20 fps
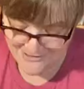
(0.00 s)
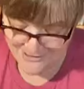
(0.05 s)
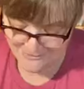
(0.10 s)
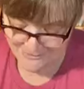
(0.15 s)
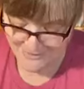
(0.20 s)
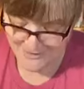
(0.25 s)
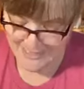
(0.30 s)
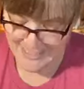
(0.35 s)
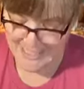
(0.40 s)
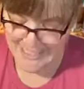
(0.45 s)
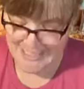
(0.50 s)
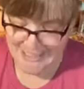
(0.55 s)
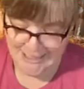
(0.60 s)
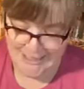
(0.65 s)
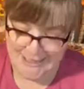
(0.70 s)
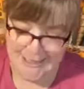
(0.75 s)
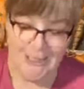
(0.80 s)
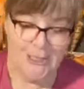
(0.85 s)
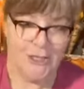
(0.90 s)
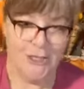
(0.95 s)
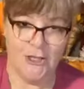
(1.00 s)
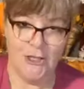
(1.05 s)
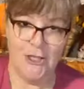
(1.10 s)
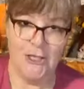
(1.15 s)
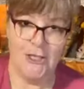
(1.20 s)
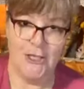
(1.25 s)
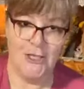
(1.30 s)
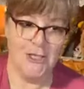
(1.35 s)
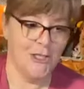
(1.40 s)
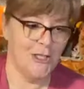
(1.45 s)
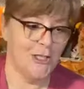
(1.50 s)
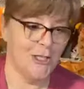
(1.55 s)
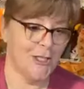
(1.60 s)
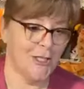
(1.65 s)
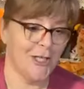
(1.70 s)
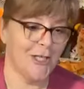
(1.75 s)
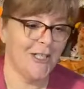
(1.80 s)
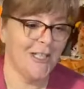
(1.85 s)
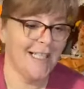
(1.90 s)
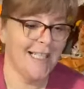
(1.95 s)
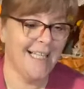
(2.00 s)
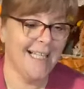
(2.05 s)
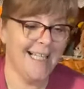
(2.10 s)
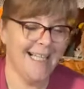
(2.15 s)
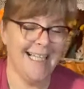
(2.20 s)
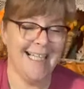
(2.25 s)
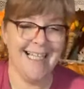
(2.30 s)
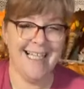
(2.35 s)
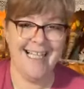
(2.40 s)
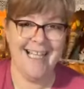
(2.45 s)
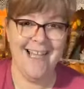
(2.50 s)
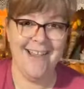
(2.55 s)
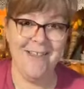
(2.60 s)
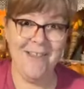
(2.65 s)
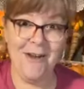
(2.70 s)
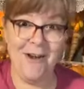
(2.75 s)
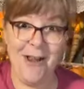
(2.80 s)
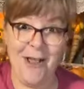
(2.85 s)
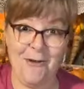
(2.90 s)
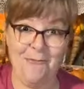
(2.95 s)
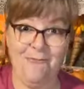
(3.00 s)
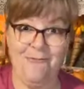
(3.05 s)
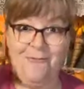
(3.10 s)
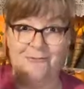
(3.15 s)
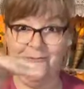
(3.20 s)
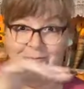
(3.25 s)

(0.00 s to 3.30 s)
and he'll be like, get in here. And they're like,